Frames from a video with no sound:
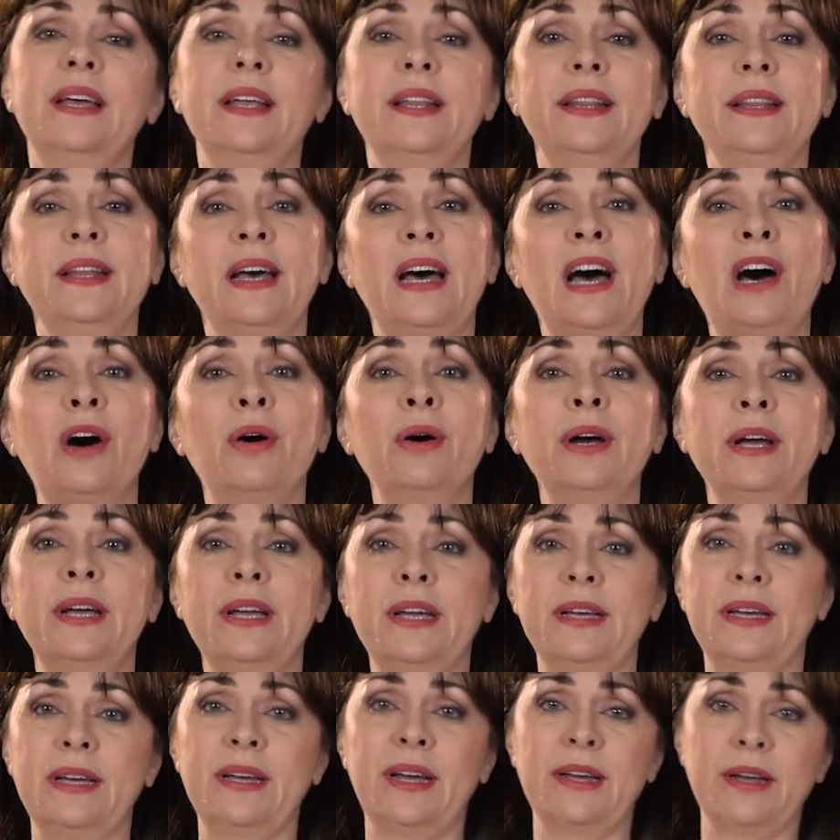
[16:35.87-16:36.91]
Now,
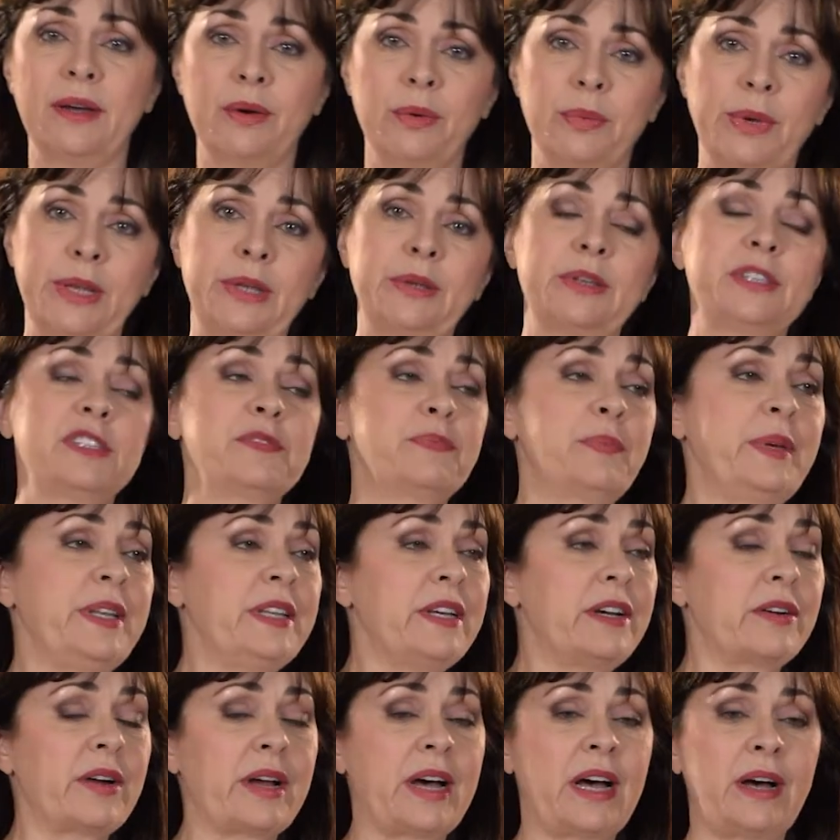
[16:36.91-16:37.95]
when you spin
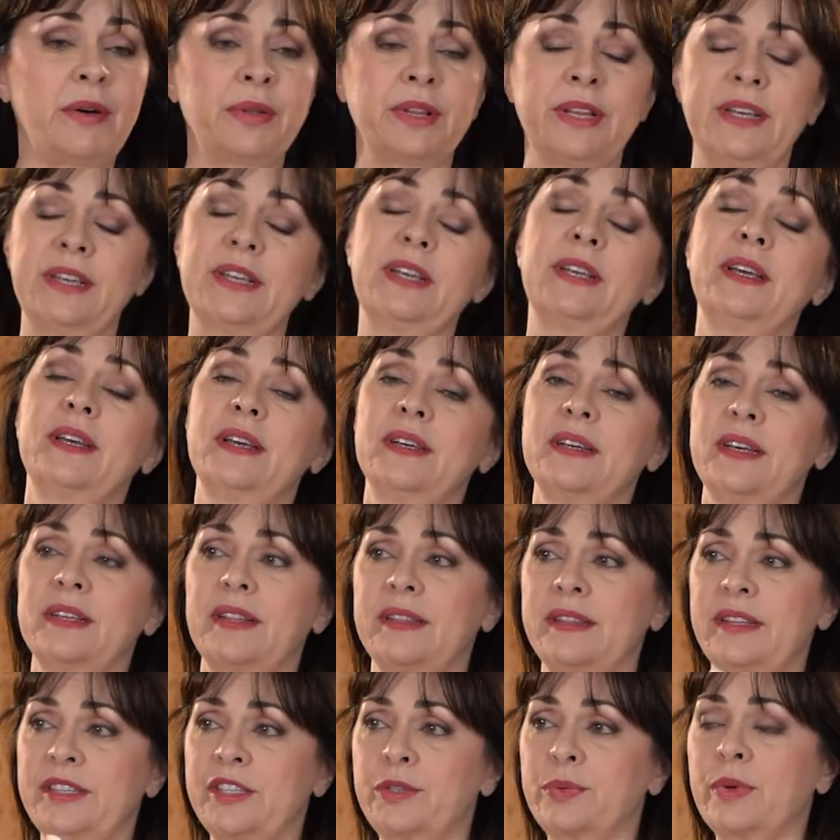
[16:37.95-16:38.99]
around,
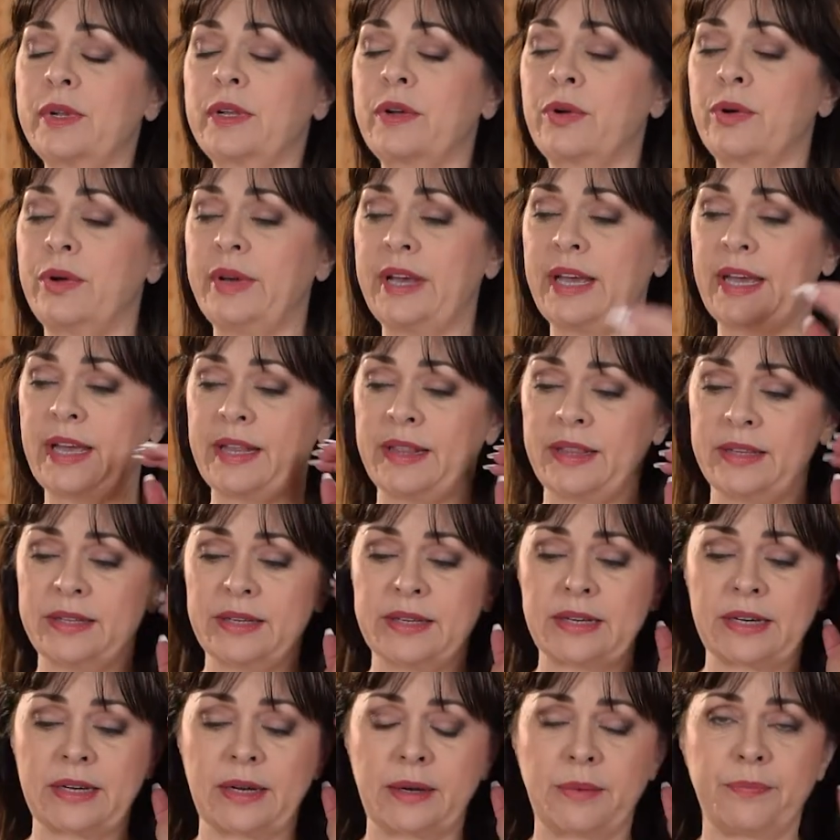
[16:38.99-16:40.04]
this will create
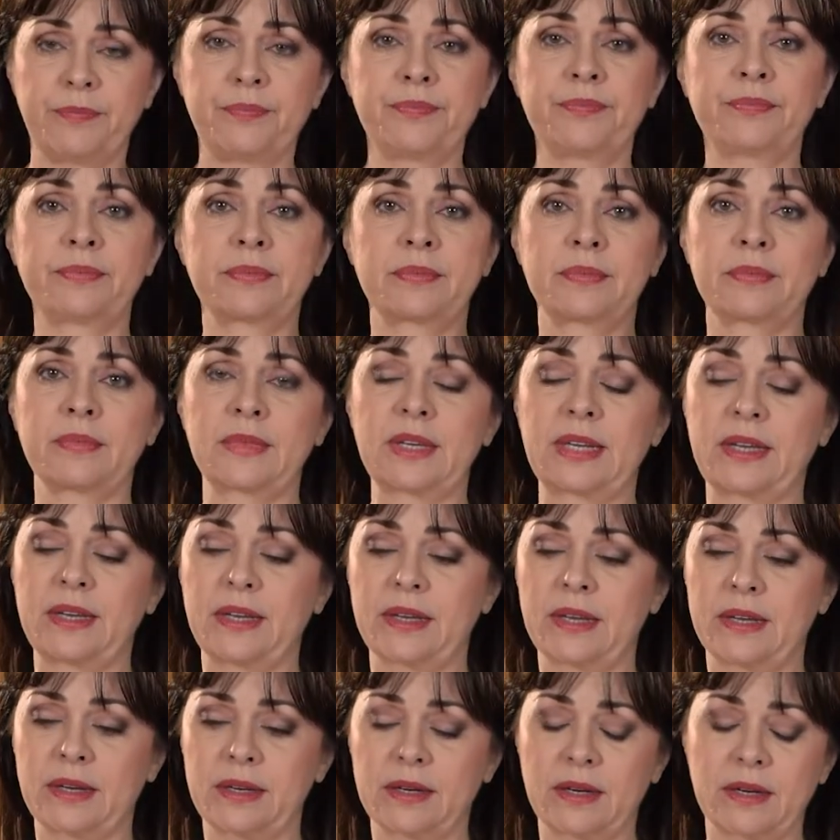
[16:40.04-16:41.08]
a
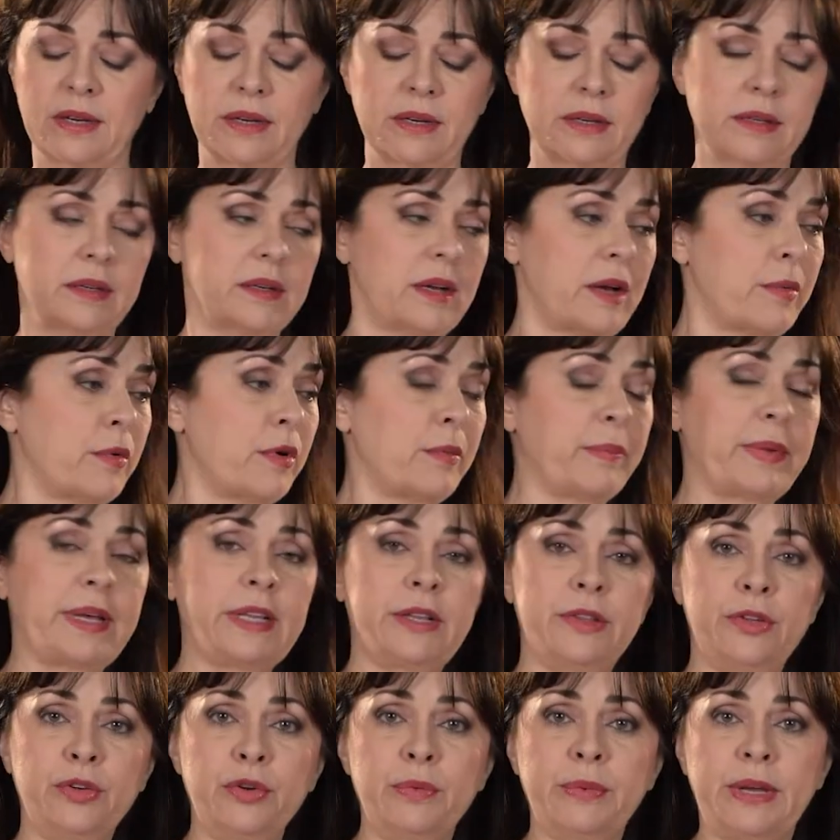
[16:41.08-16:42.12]

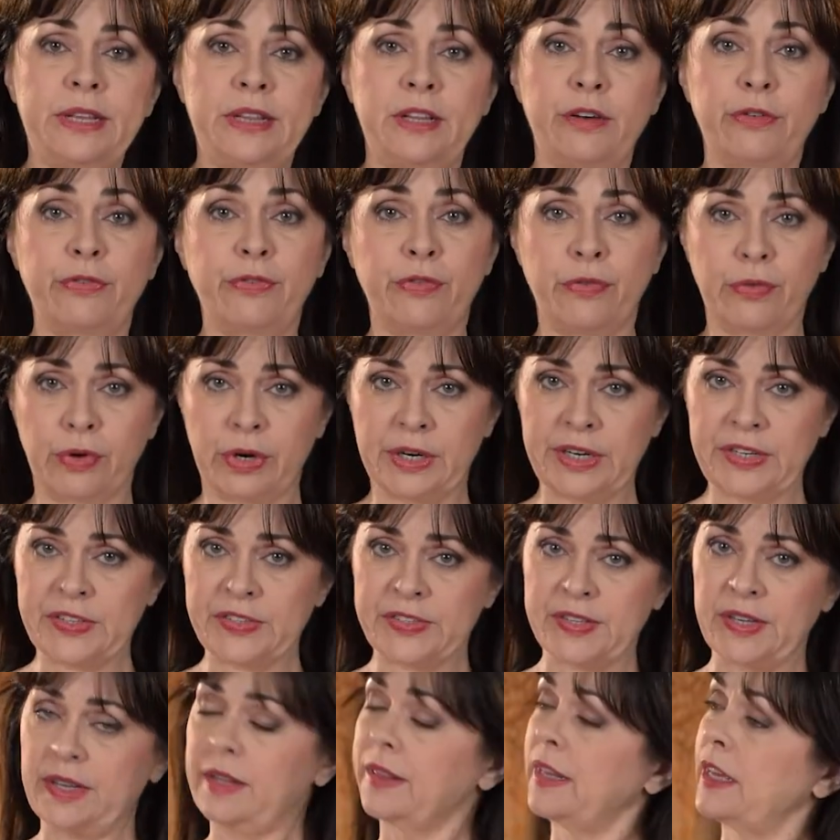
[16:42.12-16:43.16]
momentum and a
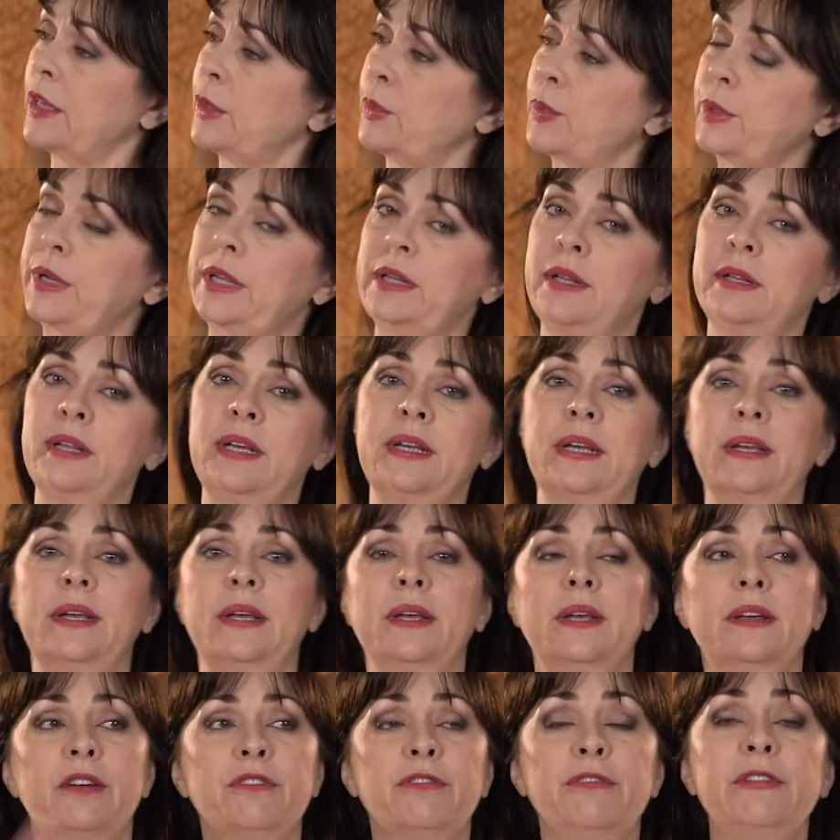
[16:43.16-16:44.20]
force that will
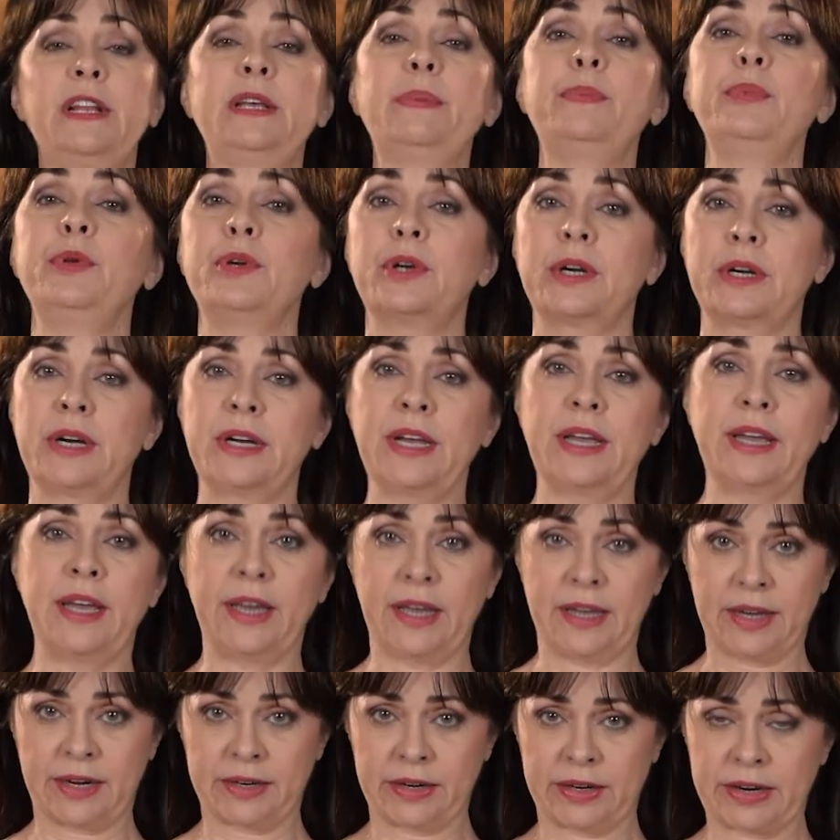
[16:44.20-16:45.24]
flip your
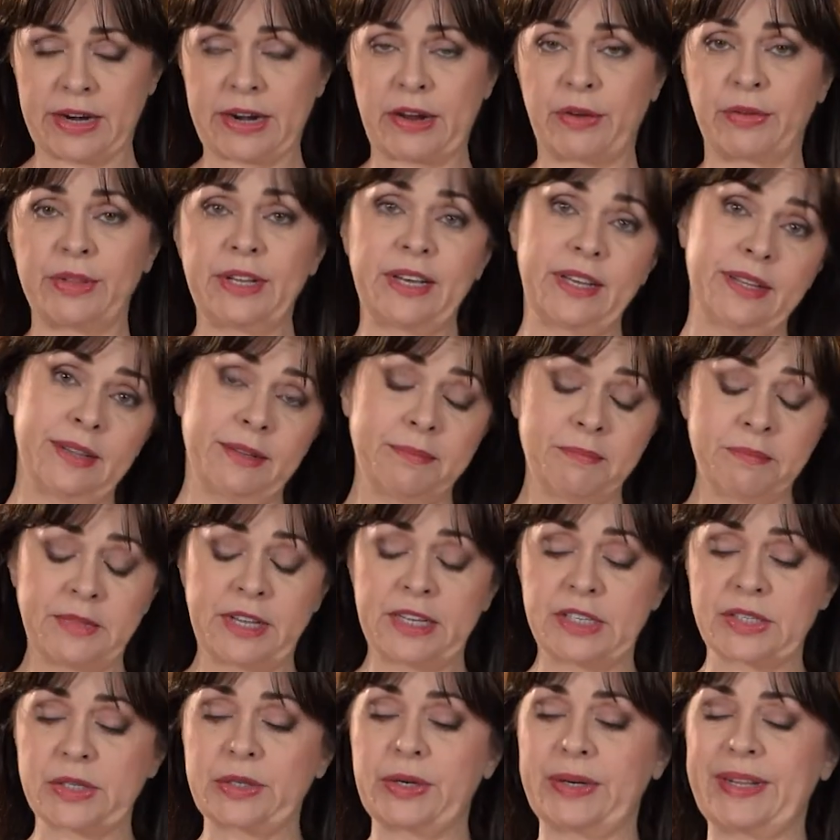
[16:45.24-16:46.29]
hair around, and
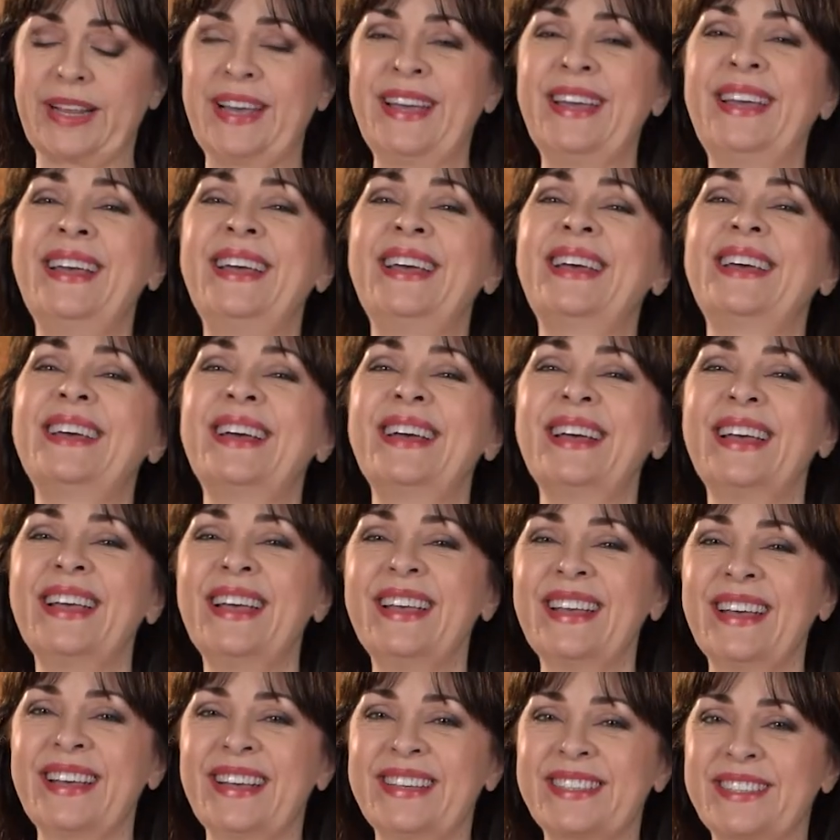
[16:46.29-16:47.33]
that's good.
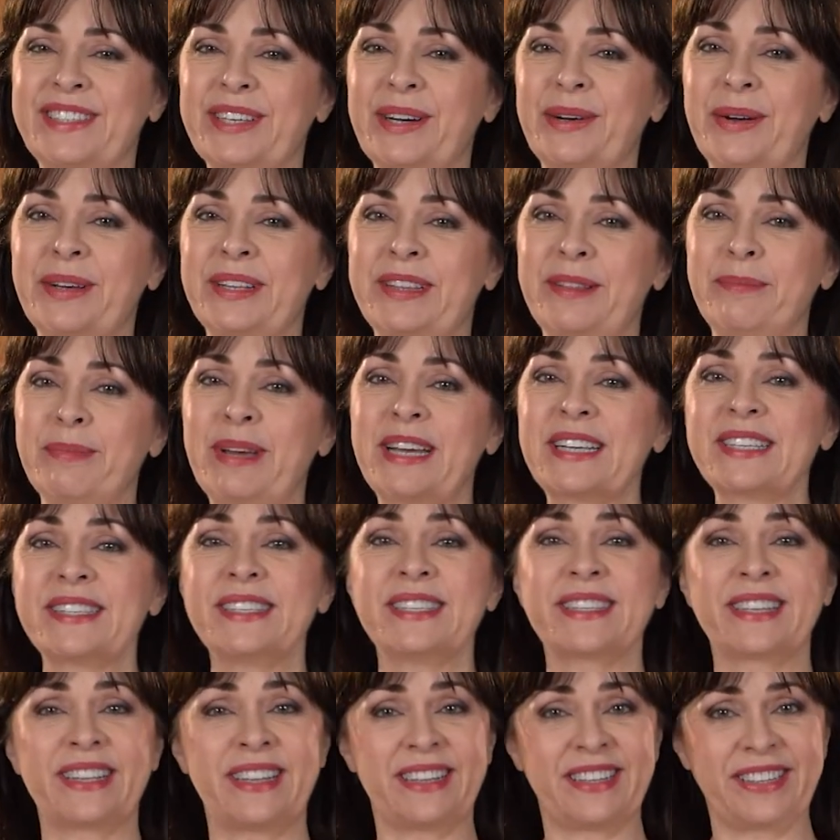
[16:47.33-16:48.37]
So it makes
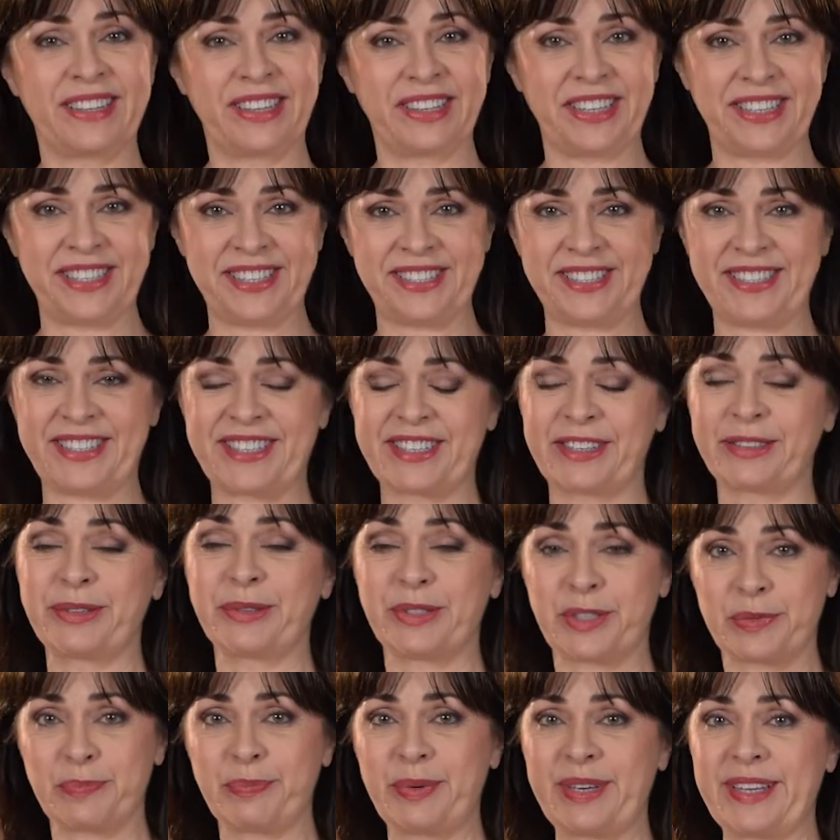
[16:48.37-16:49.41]
it a little easier to
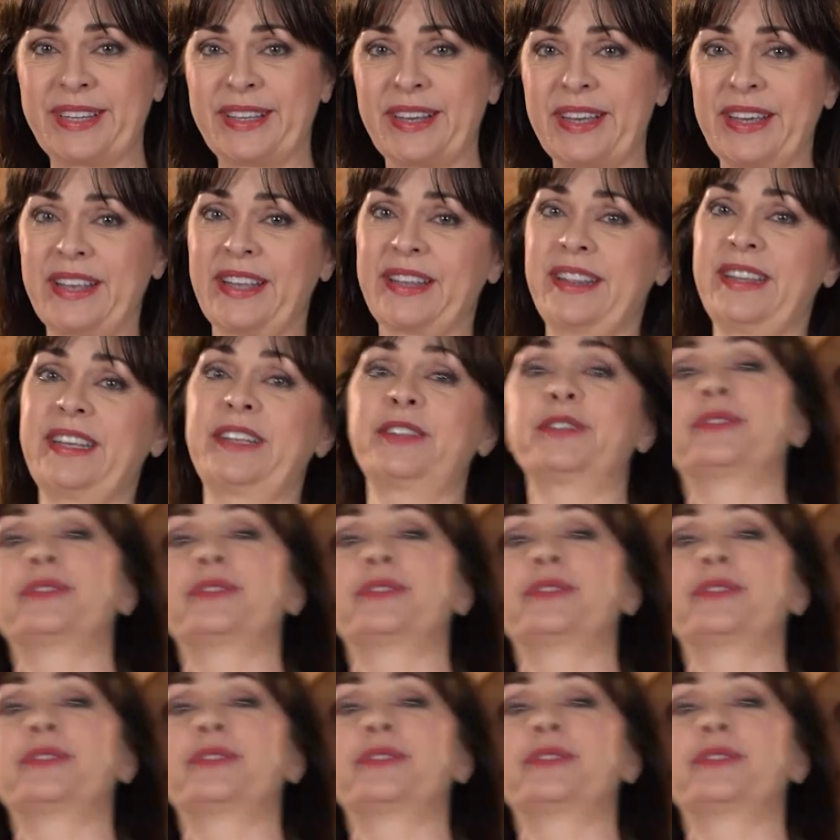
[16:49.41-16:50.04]
spin than